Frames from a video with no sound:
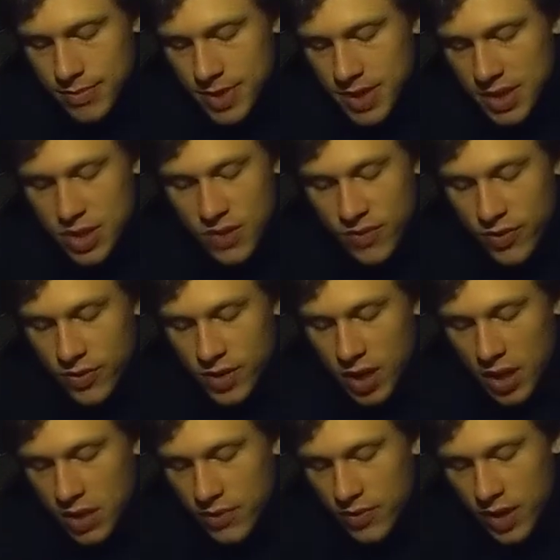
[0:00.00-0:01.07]
Then she
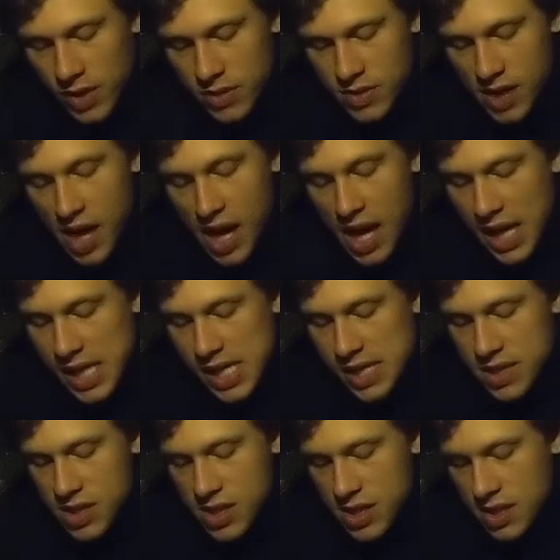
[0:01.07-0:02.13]
caught her father's eye
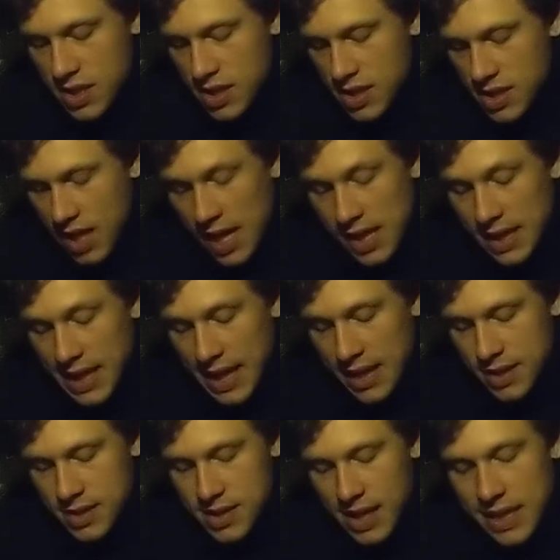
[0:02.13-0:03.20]
and she sighed
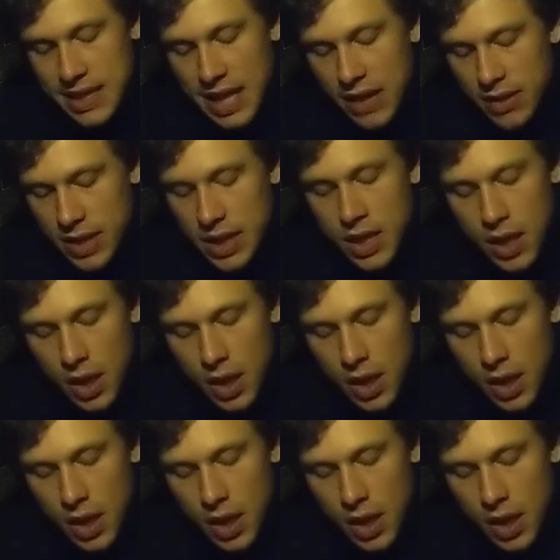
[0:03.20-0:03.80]
loudly.